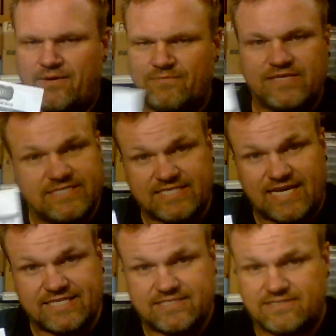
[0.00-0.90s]
these
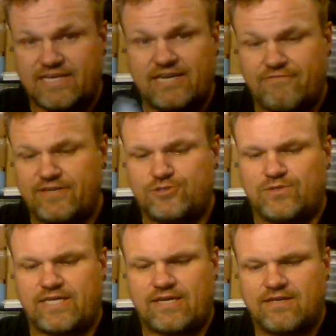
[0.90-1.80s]
sets
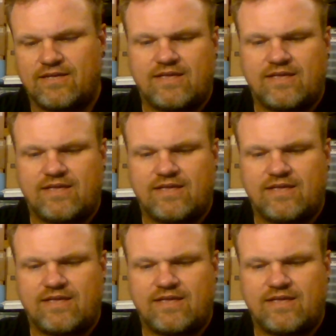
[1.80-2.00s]
individually.